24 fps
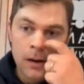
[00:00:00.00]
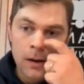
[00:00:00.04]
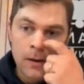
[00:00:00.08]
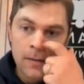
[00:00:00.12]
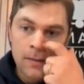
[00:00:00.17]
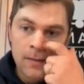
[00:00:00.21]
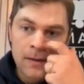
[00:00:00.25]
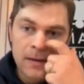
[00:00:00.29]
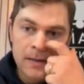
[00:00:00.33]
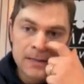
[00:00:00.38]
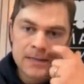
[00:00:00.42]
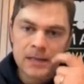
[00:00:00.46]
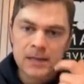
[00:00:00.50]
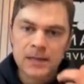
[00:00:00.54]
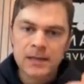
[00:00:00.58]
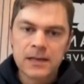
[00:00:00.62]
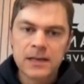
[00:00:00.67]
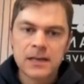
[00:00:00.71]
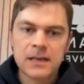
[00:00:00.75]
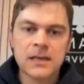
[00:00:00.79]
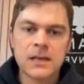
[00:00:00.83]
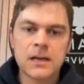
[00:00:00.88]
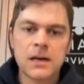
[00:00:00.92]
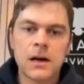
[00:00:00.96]
These are
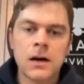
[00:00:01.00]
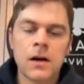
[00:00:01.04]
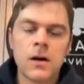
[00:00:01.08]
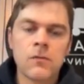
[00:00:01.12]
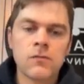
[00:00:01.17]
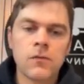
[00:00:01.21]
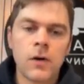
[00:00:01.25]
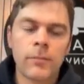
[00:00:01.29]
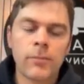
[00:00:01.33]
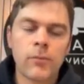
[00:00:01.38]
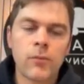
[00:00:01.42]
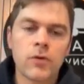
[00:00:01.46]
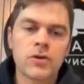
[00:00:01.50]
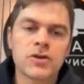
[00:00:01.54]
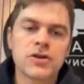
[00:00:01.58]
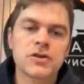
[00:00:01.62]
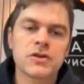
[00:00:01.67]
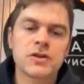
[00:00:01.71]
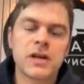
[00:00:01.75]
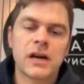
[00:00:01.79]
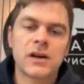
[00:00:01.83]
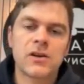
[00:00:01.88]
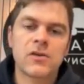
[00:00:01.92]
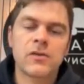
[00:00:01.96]
the rubber washers
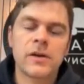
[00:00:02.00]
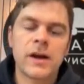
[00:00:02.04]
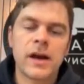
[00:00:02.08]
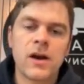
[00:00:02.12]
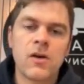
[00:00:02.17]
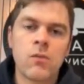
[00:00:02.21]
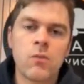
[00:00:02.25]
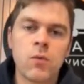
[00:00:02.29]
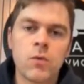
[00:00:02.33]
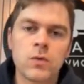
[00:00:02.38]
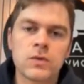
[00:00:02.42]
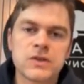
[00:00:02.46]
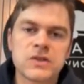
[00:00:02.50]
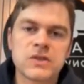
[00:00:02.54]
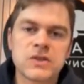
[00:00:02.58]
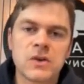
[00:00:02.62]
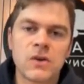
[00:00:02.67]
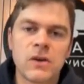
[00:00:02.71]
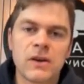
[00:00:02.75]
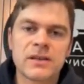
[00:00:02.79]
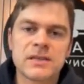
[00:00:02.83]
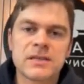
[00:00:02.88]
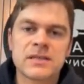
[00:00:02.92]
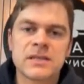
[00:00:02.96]
that create a
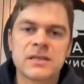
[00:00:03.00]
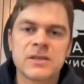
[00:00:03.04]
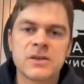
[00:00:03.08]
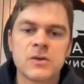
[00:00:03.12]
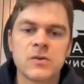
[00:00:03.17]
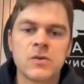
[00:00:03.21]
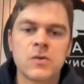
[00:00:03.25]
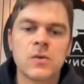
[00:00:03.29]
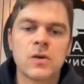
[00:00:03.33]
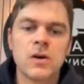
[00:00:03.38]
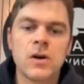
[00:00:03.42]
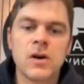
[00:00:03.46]
watertight seal